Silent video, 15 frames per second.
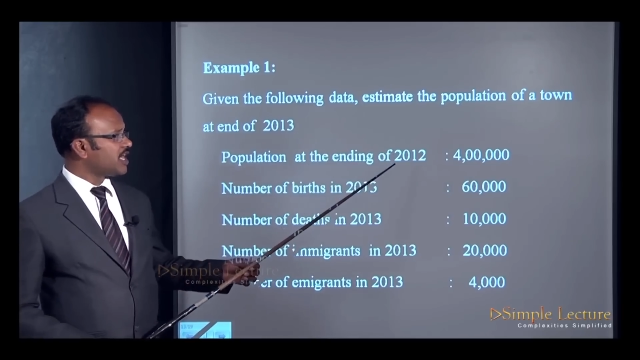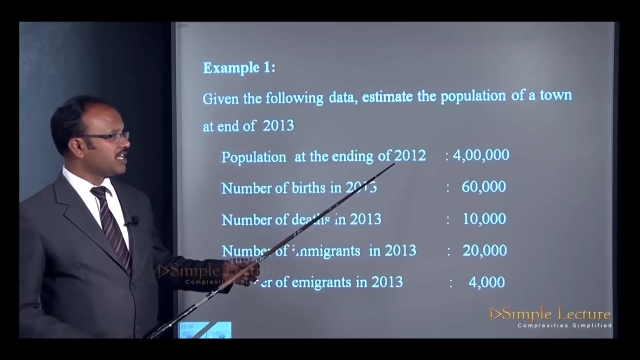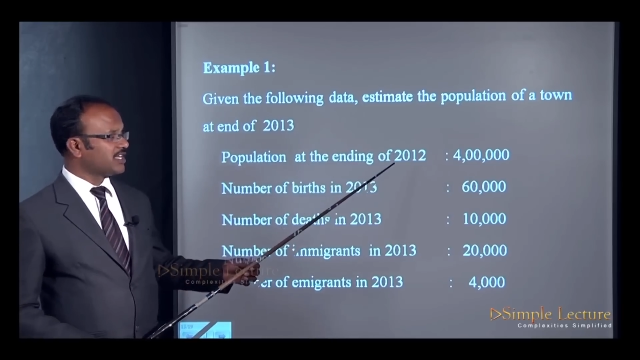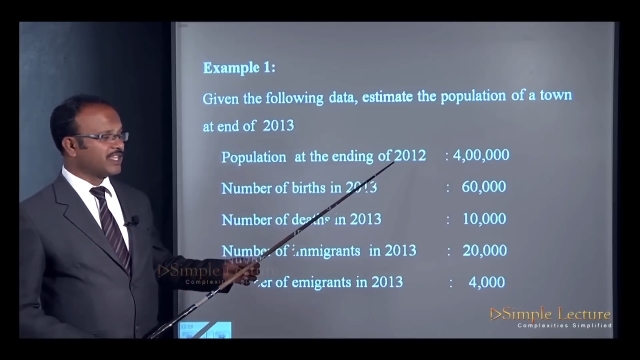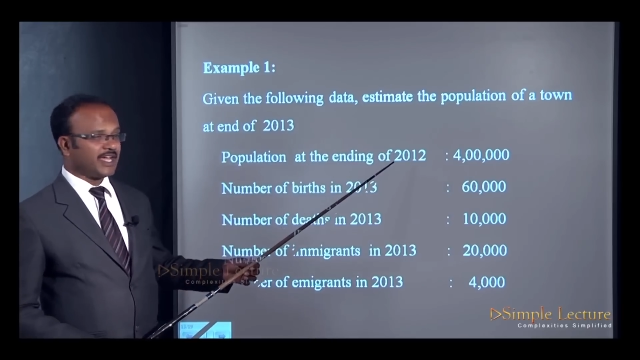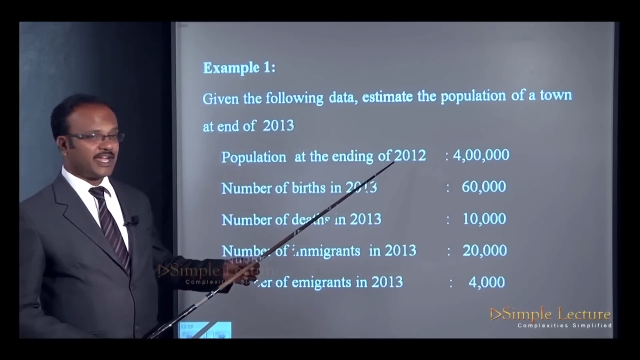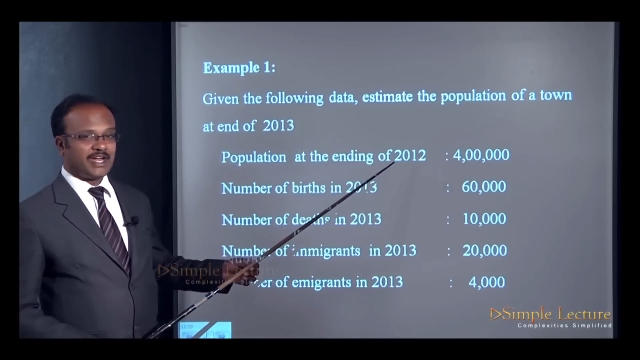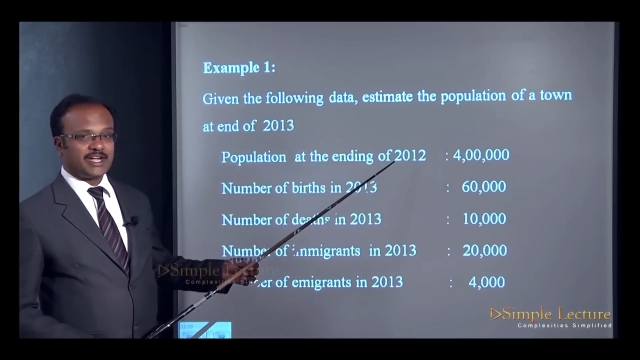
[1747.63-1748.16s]
at
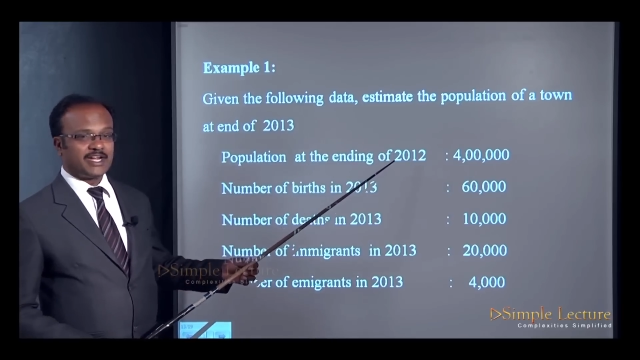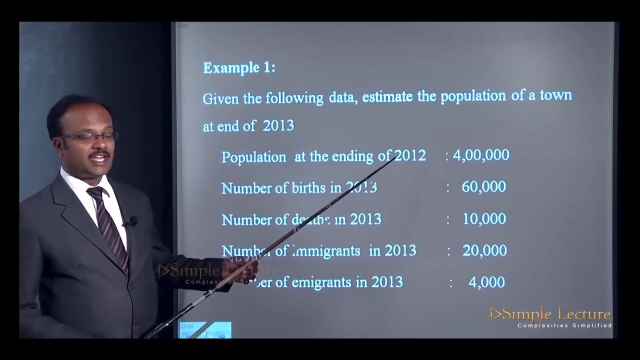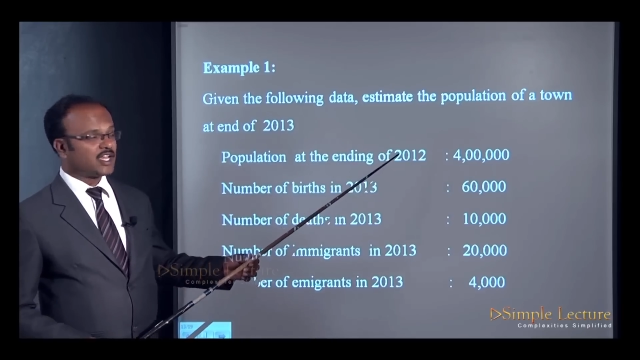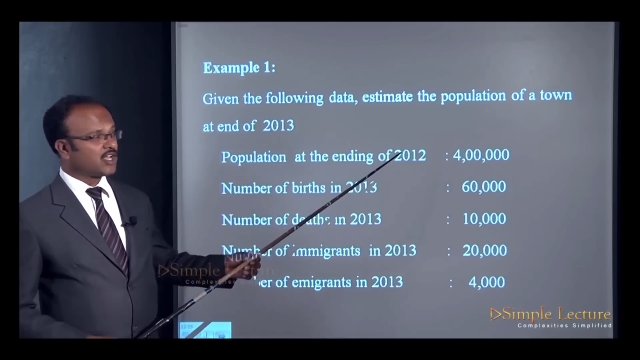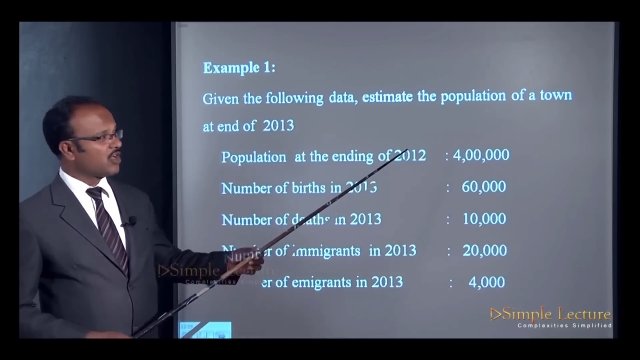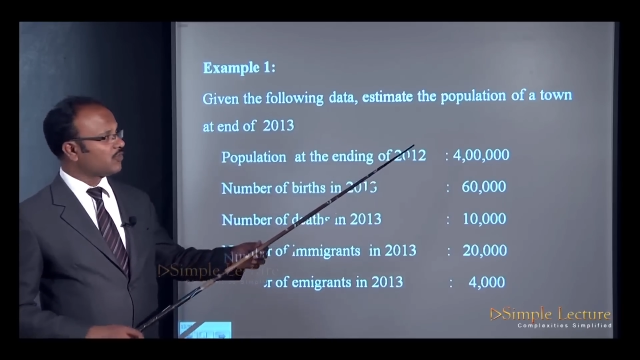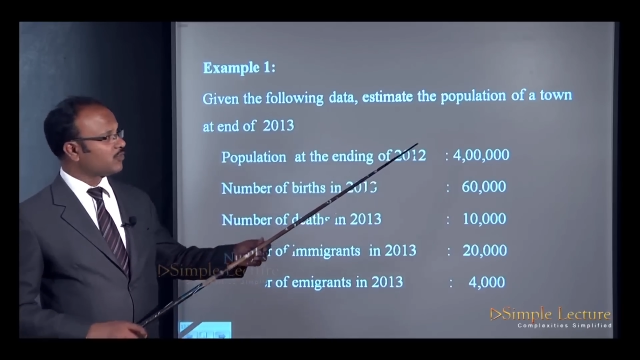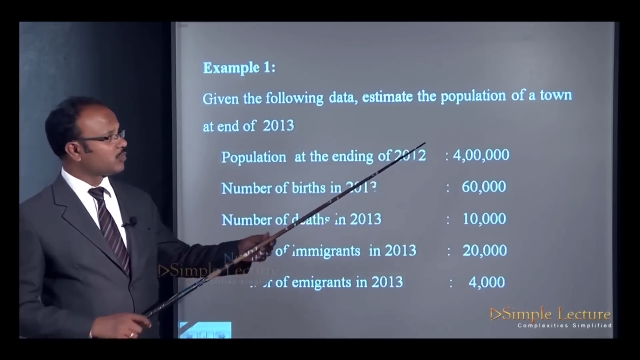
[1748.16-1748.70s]
the
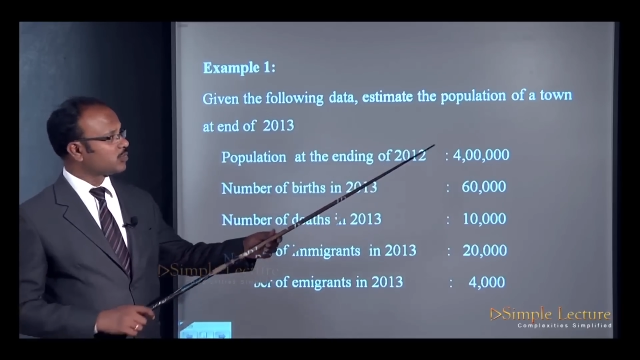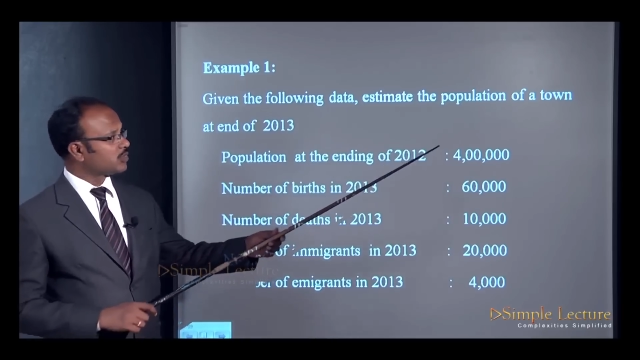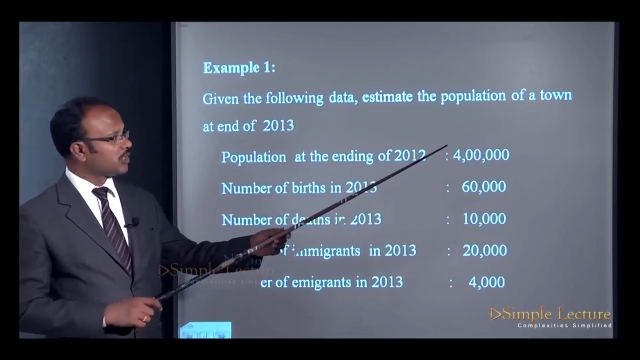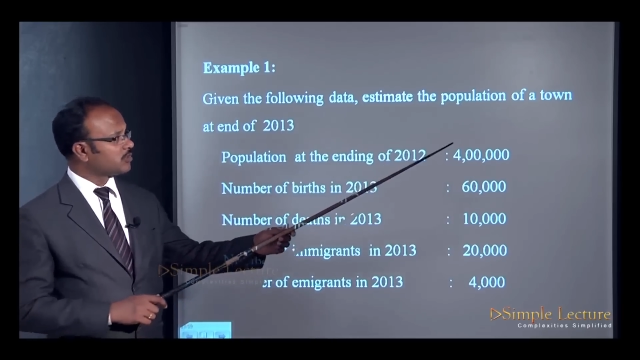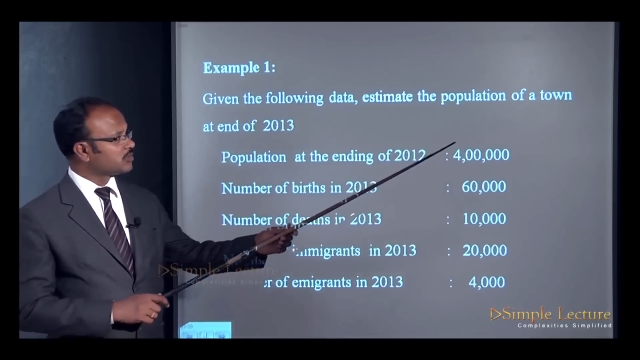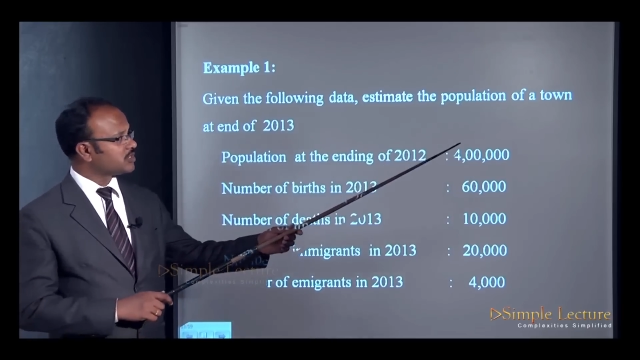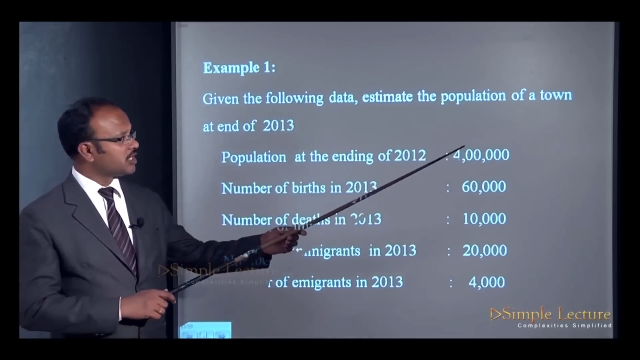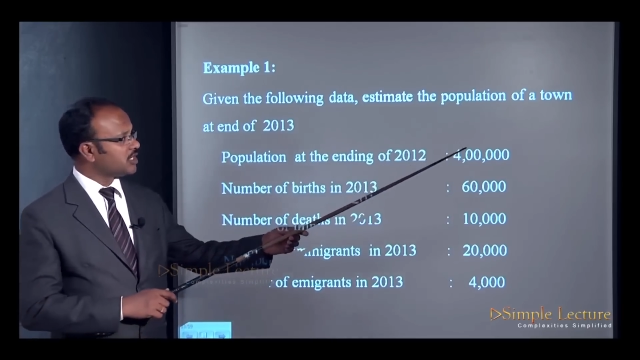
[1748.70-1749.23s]
ending of
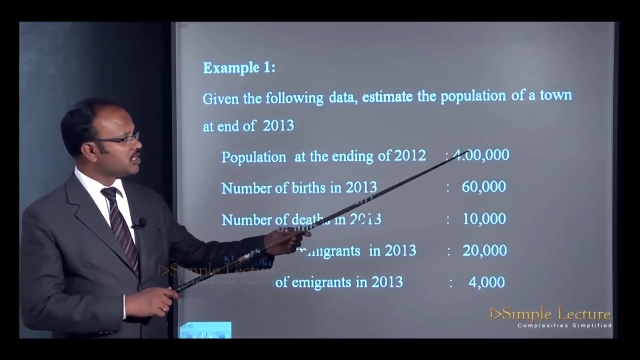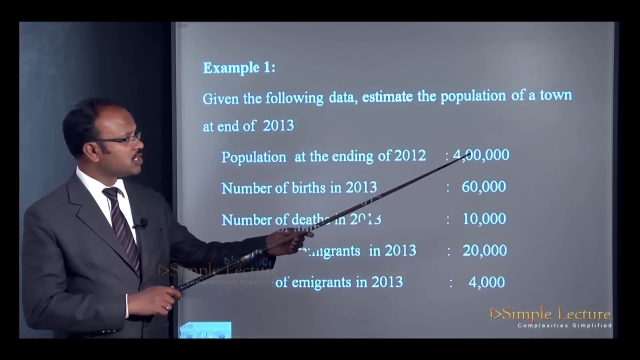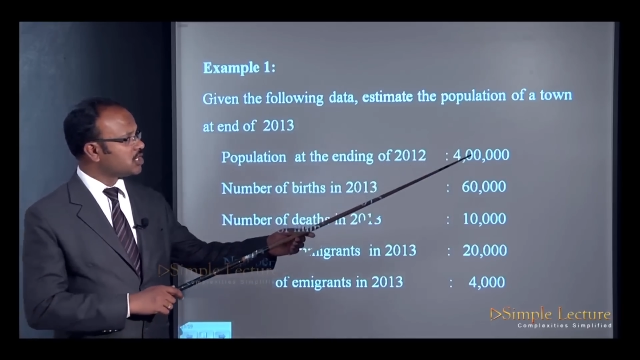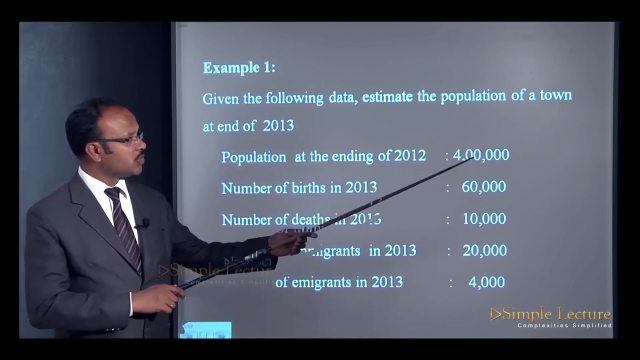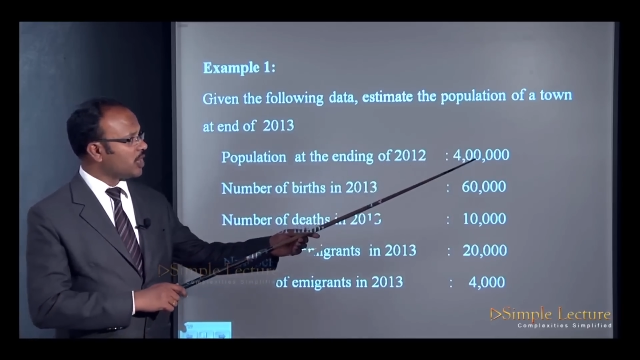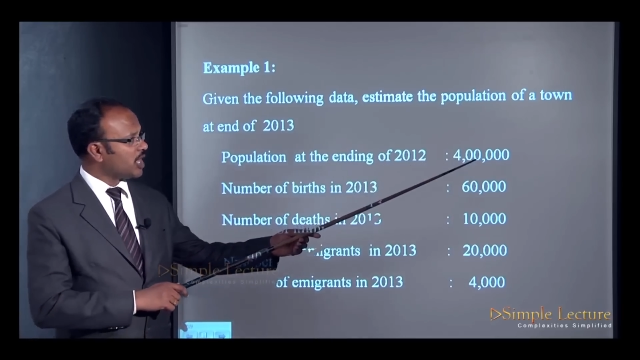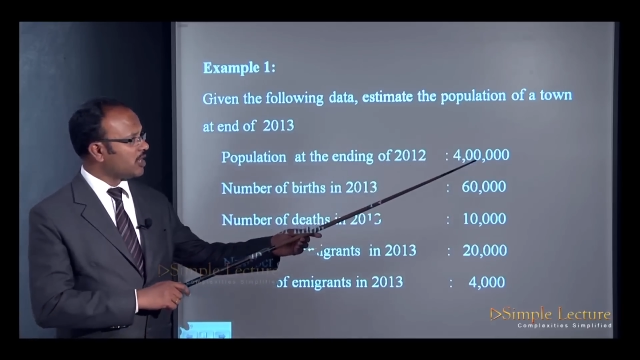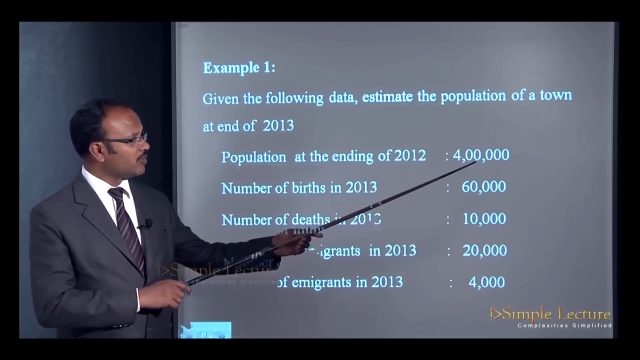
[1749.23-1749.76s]

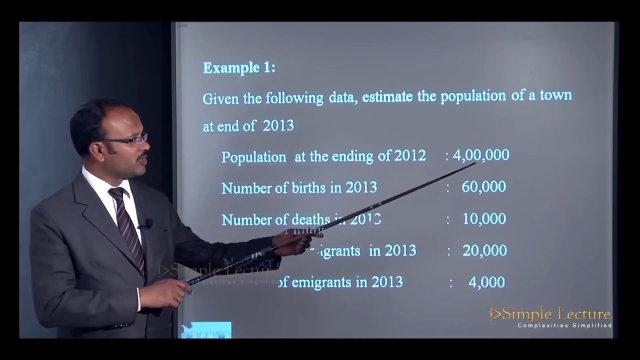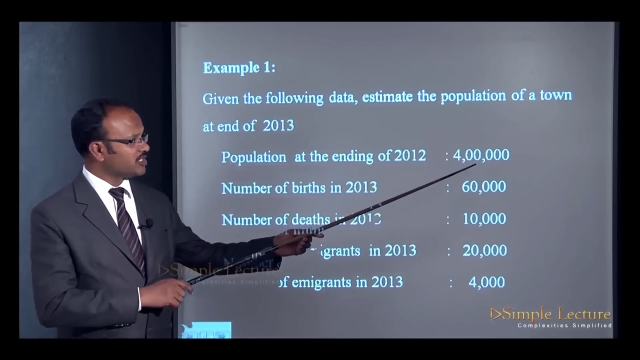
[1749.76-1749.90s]
2012